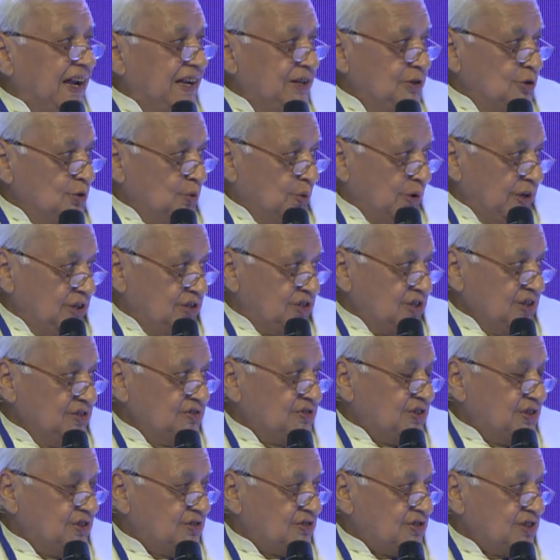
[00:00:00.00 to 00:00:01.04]
education
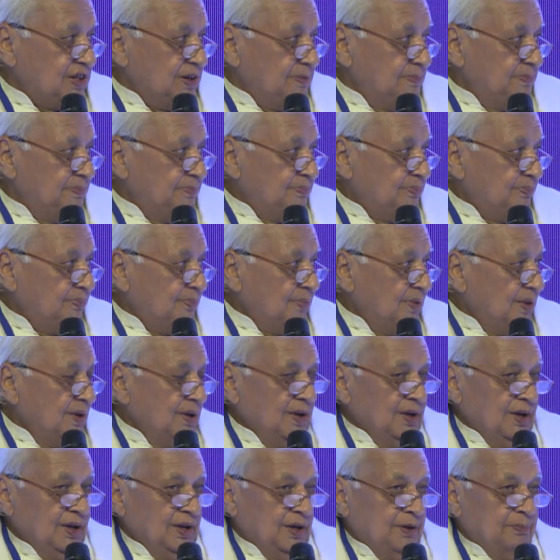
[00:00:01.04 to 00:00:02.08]
system.
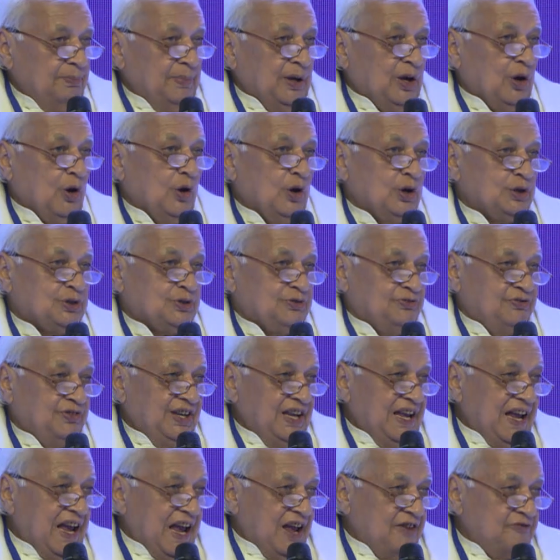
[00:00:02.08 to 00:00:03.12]
Because
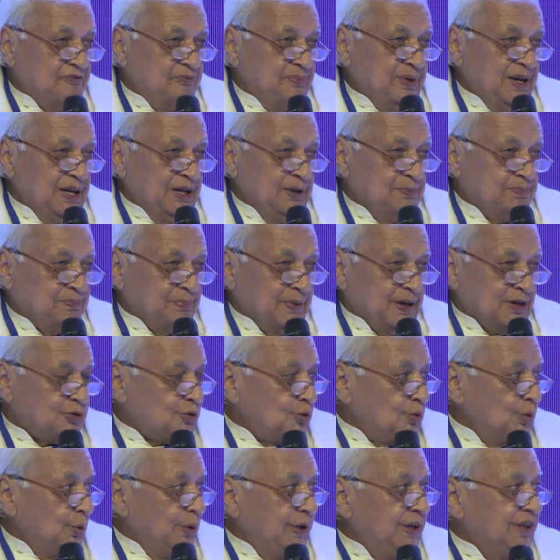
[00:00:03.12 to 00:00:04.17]
we have been
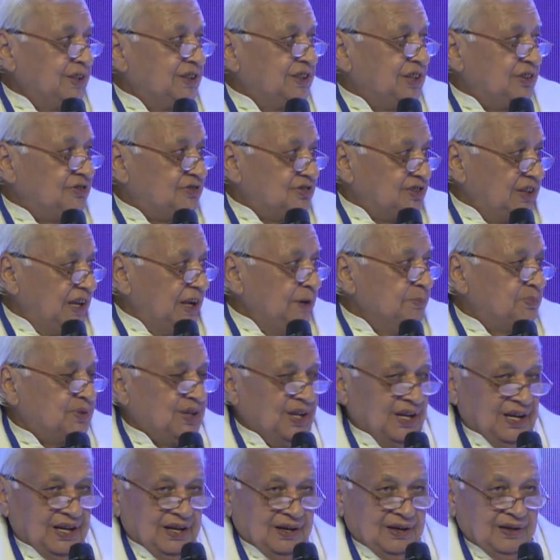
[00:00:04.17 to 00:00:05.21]
pursuing the same
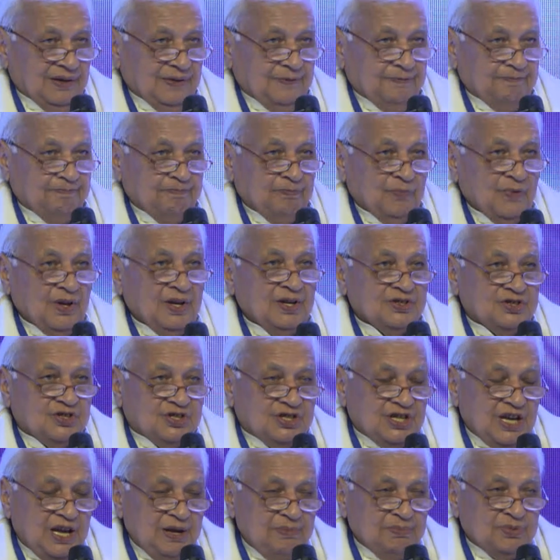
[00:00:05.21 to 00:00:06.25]
thing,
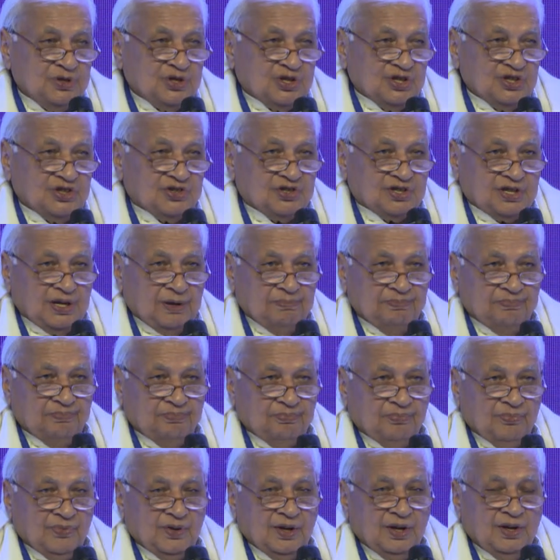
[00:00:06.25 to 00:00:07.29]
same system,
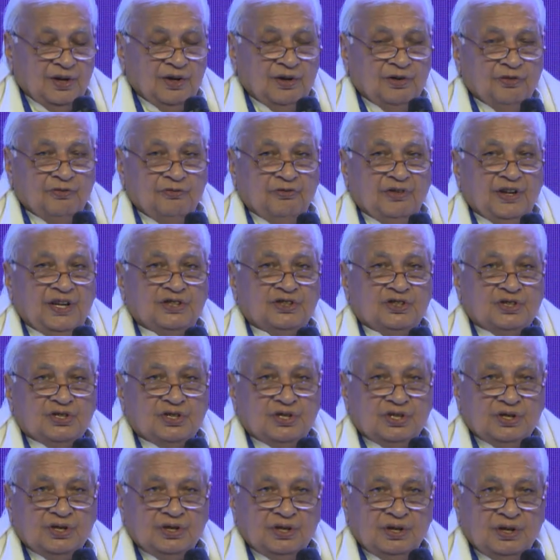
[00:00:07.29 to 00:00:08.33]

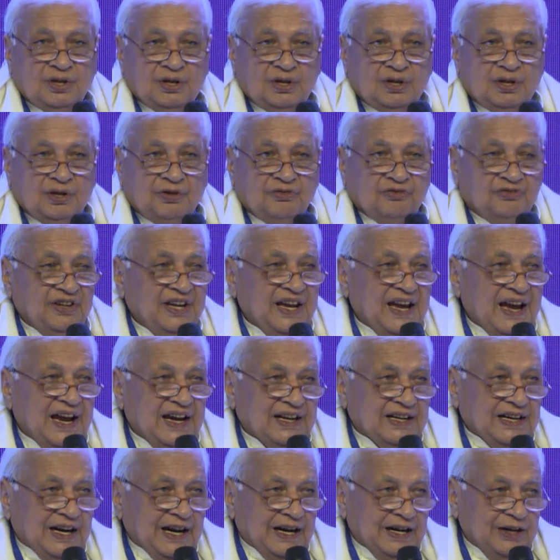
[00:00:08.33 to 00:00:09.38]
which we
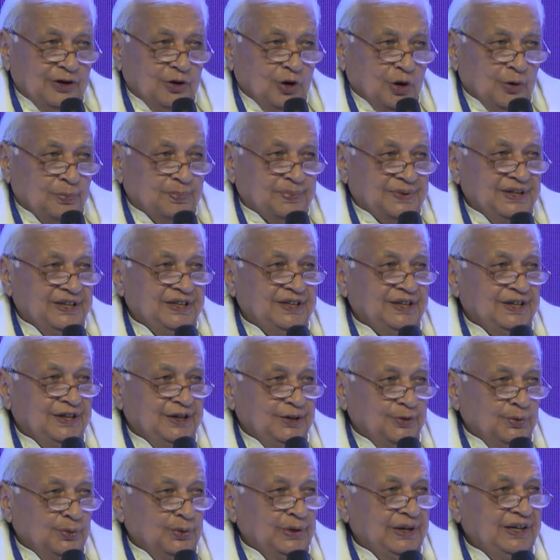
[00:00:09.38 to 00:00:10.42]
had adopted
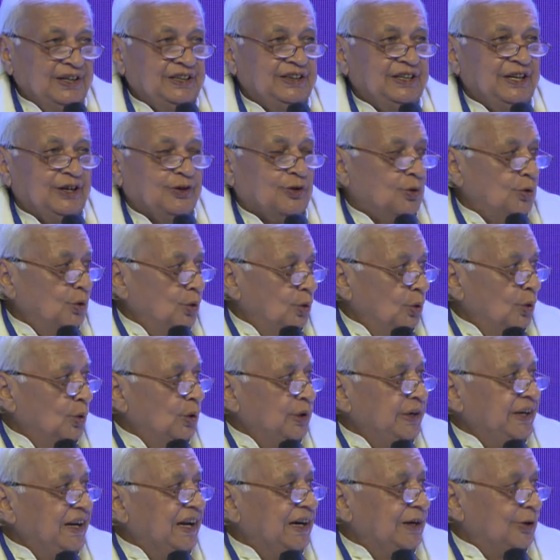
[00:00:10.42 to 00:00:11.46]
during the
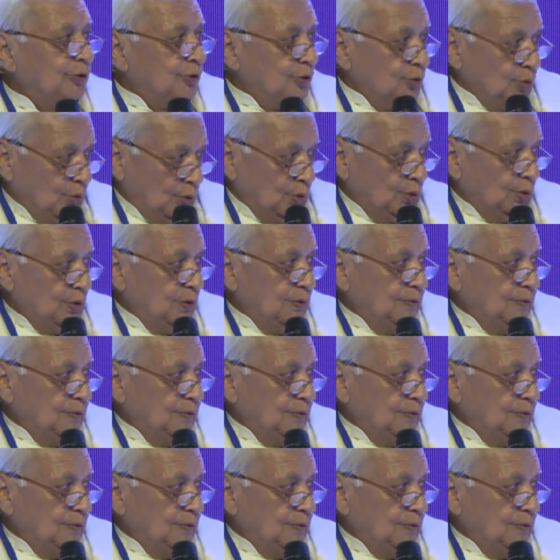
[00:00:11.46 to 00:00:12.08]
colonial rule.